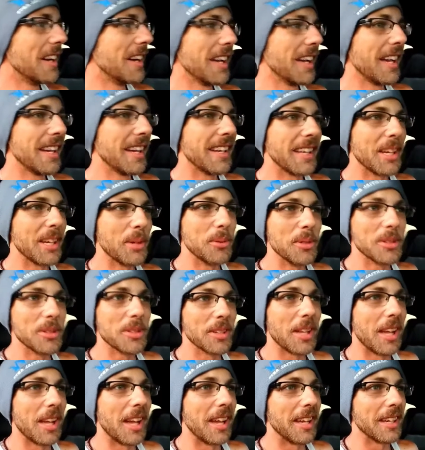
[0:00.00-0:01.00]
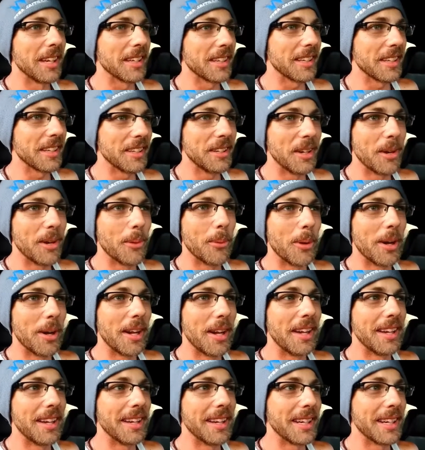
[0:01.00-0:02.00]
And he was like, you know
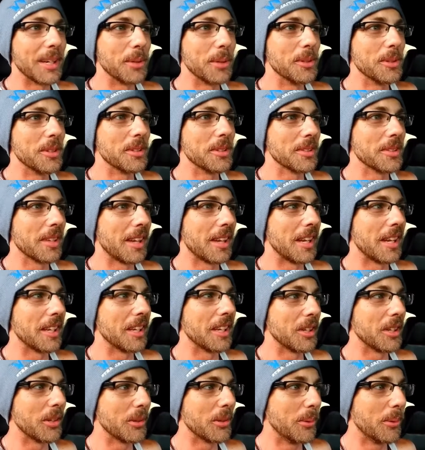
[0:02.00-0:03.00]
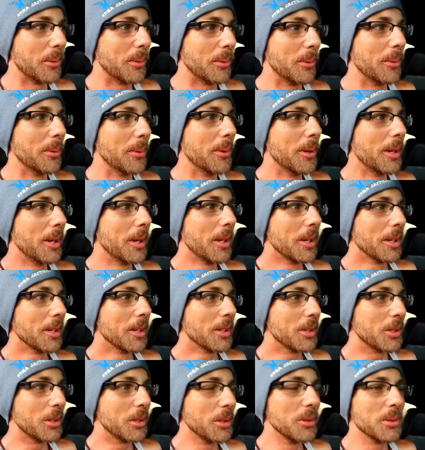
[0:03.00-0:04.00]
what? He was like,
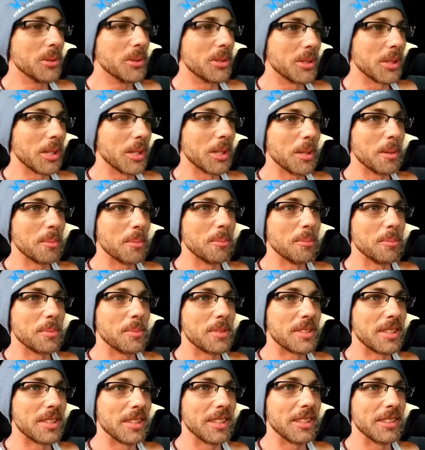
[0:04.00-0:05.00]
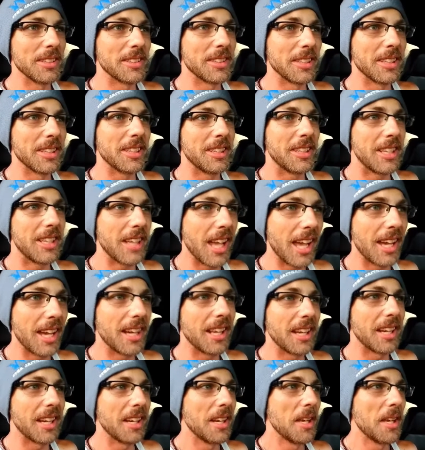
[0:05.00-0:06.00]
you seem to get
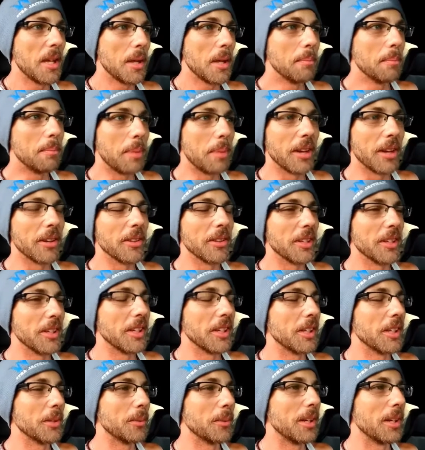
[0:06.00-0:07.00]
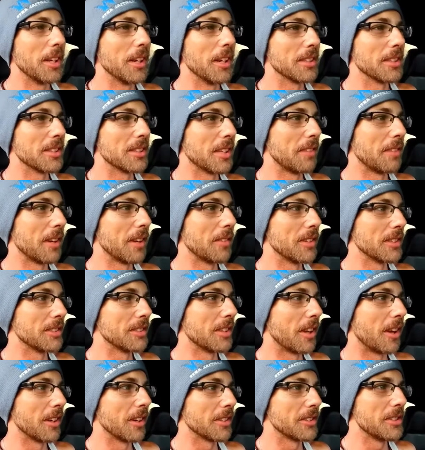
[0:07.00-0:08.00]
it better than anyone else I've ever
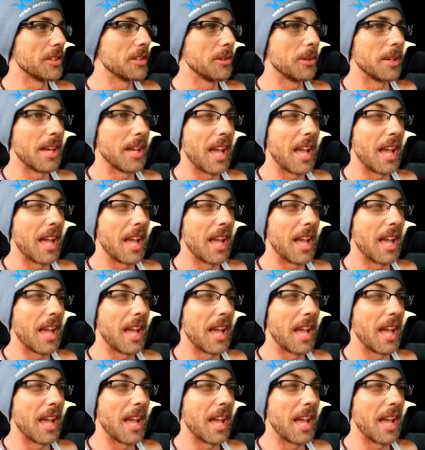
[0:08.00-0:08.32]
talked to.